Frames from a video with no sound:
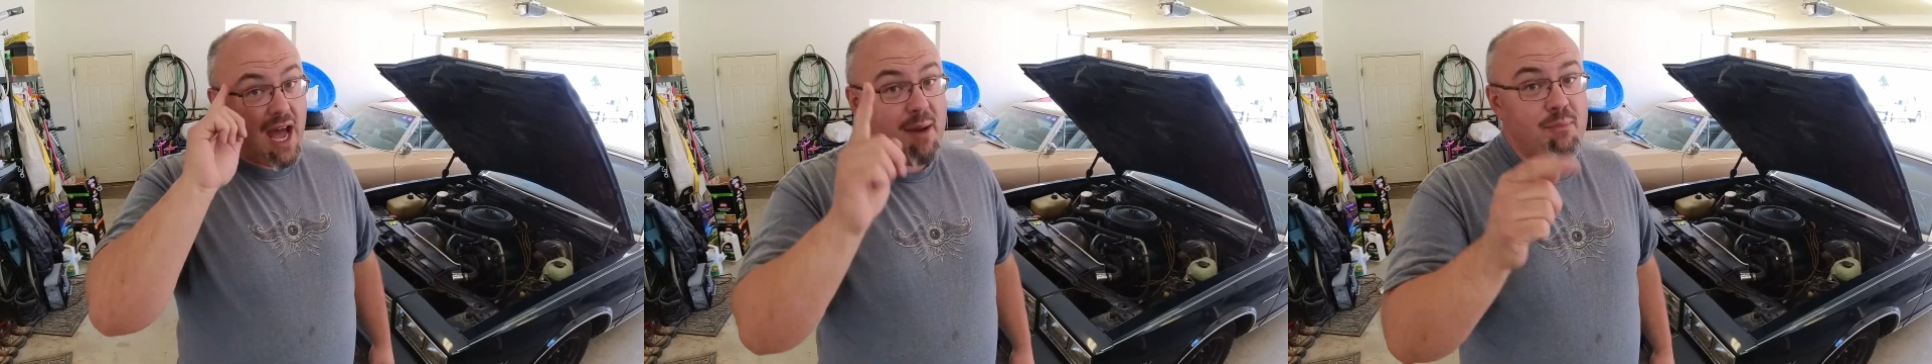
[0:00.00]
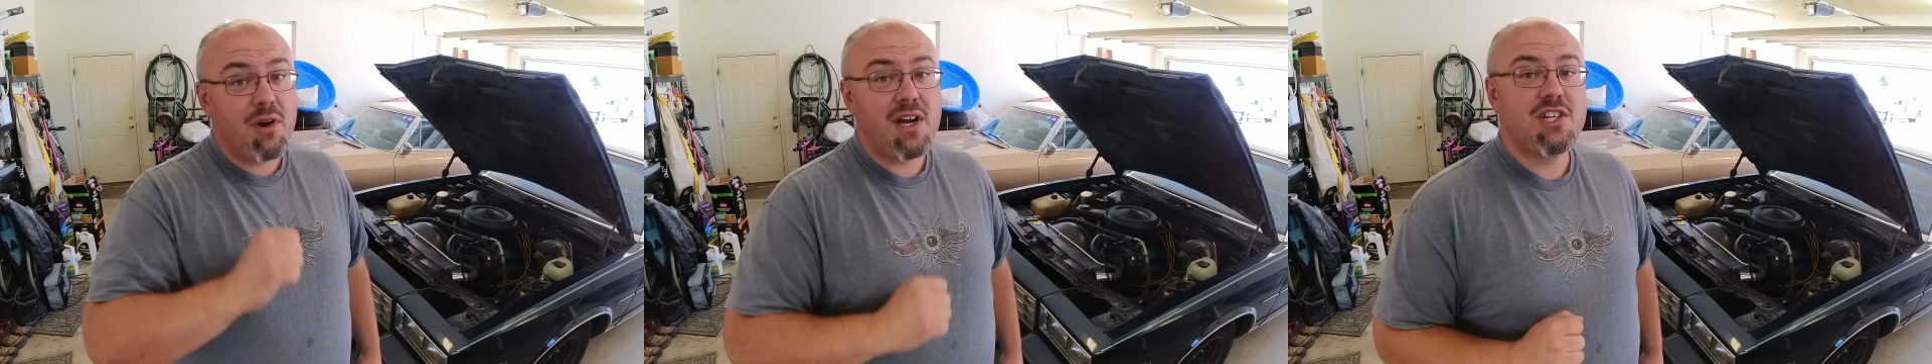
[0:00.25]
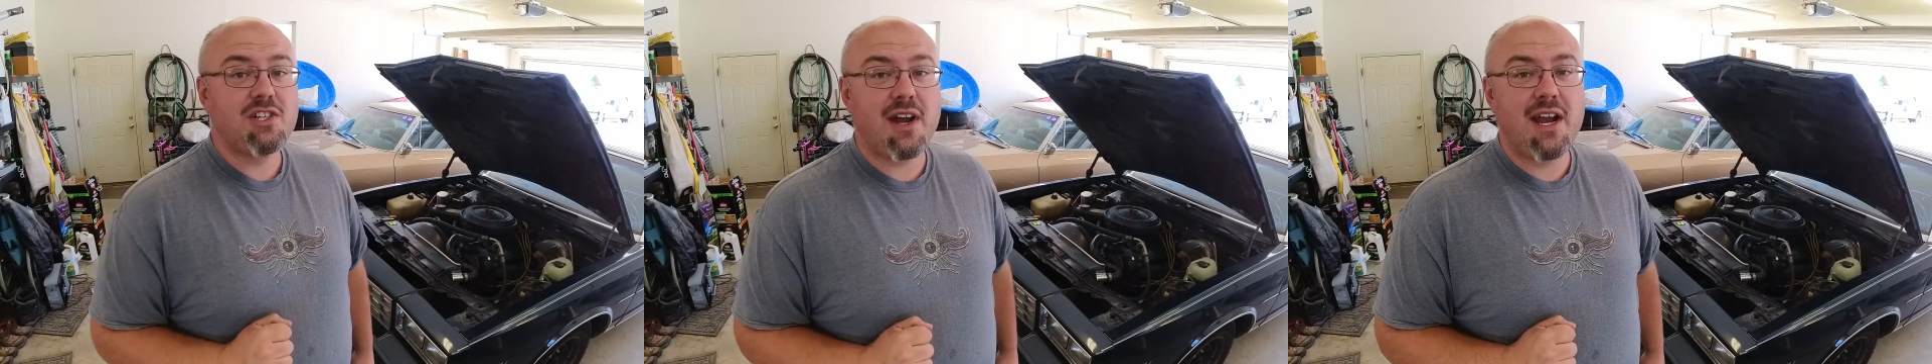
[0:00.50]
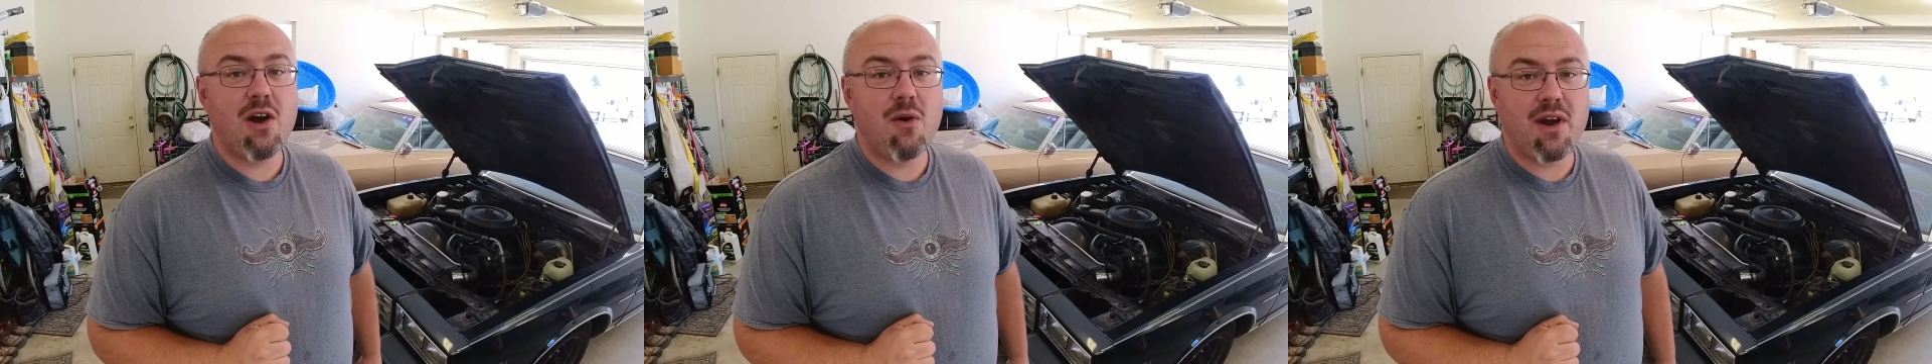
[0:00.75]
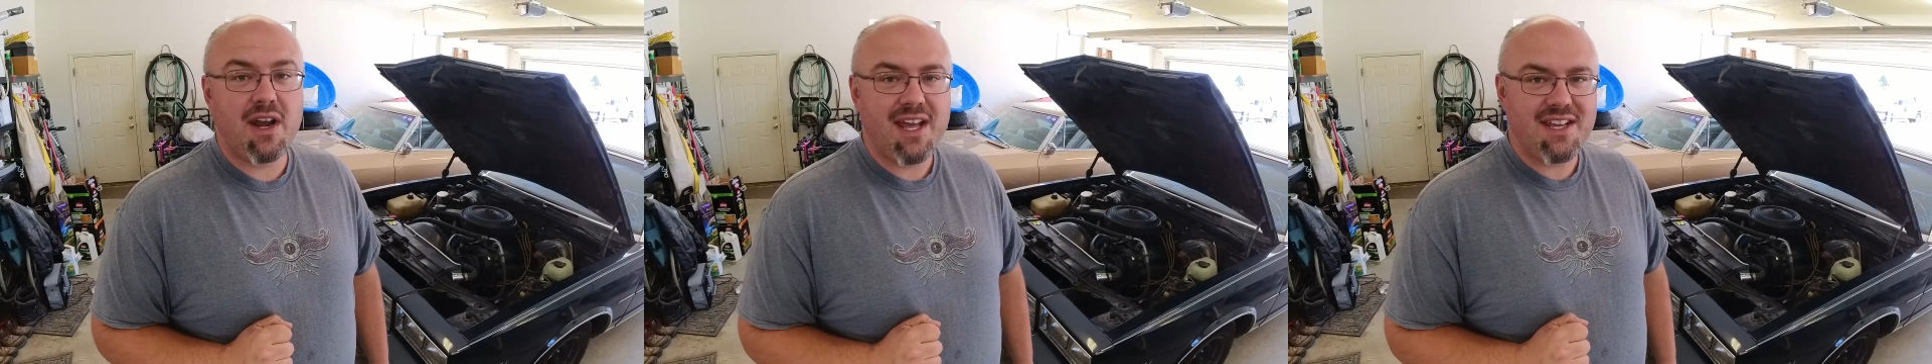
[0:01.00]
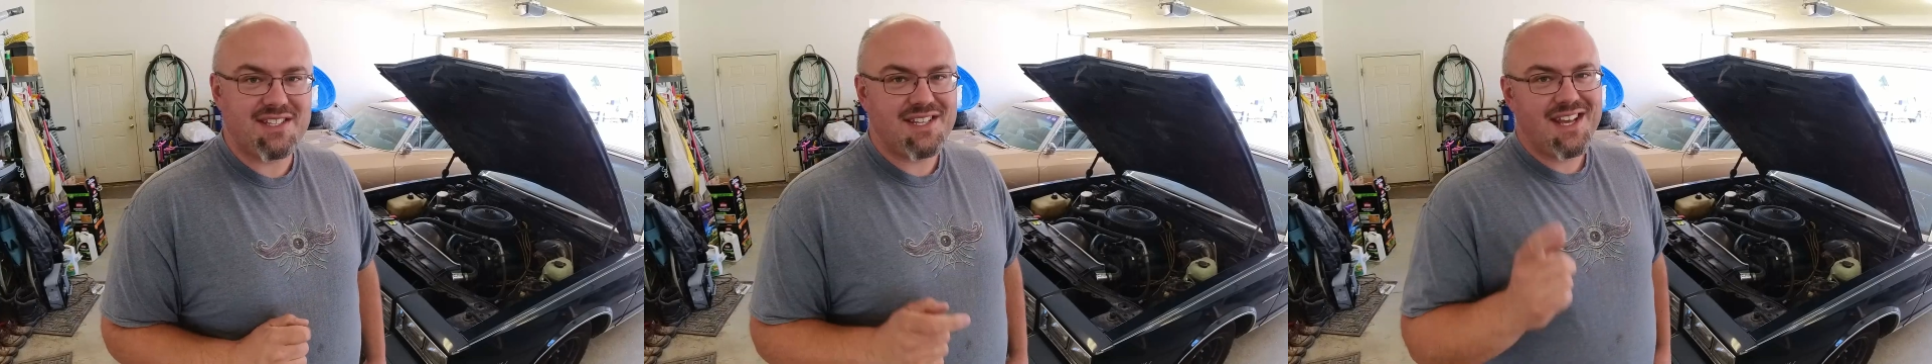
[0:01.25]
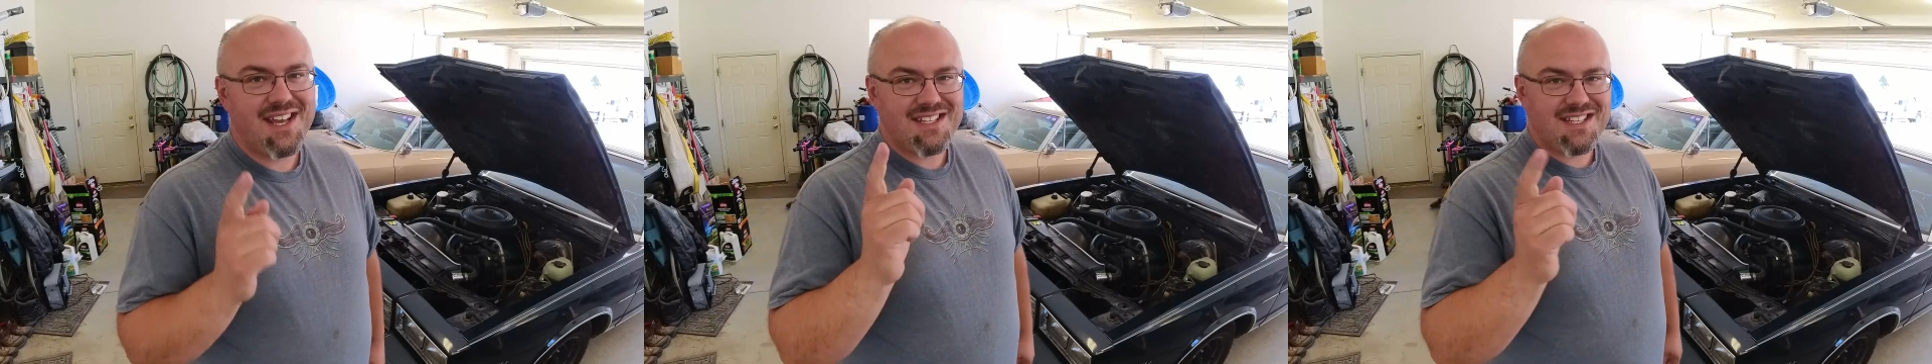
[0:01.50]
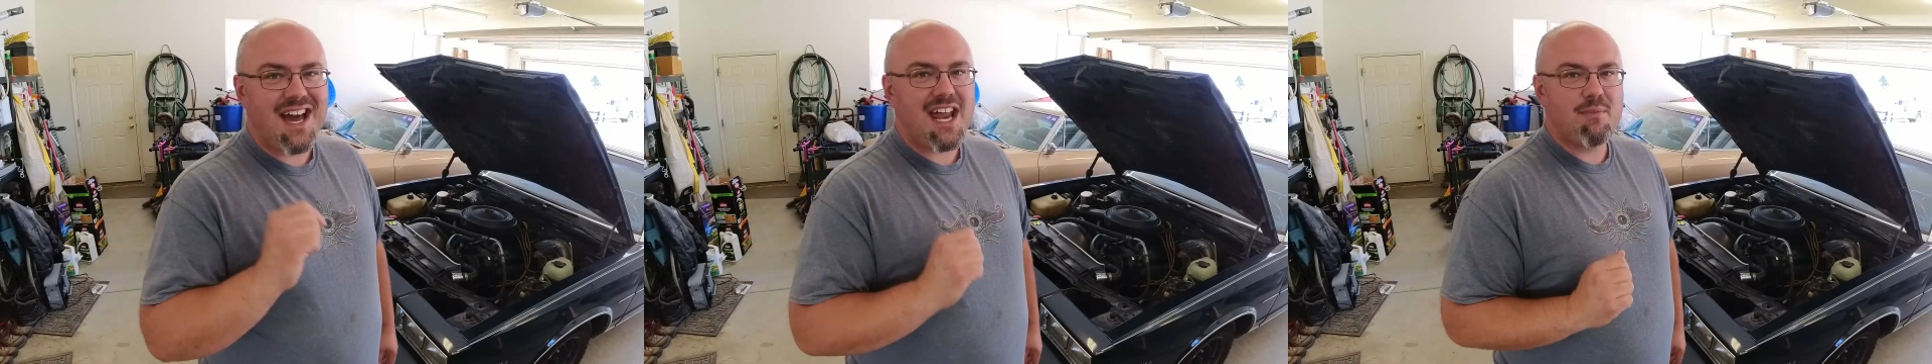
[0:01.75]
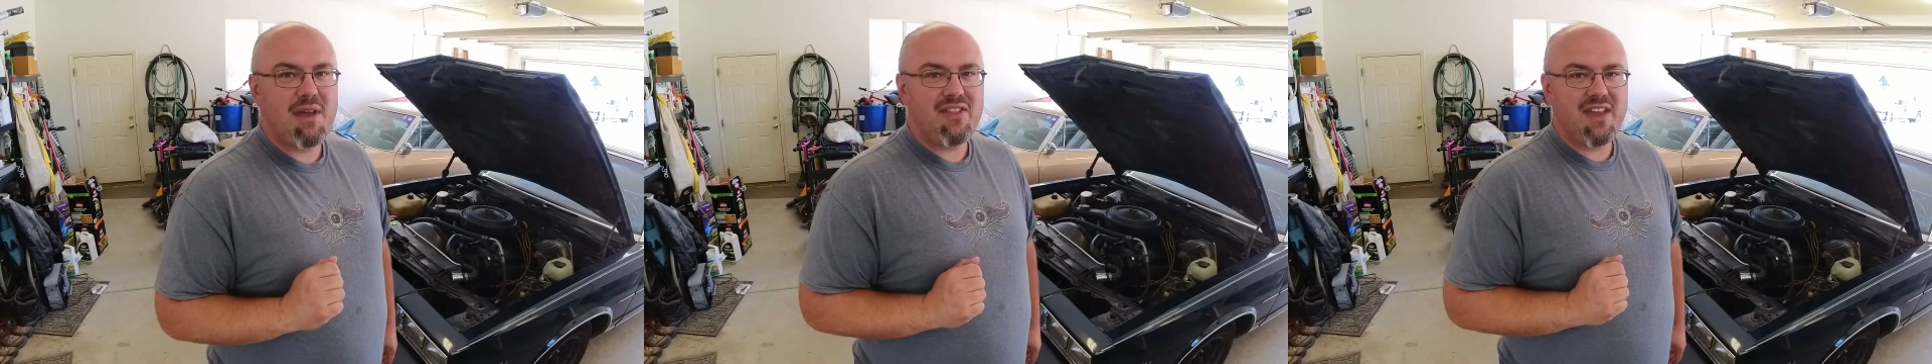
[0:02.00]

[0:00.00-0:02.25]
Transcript: I'm pretty sure I know what it is. It's got to be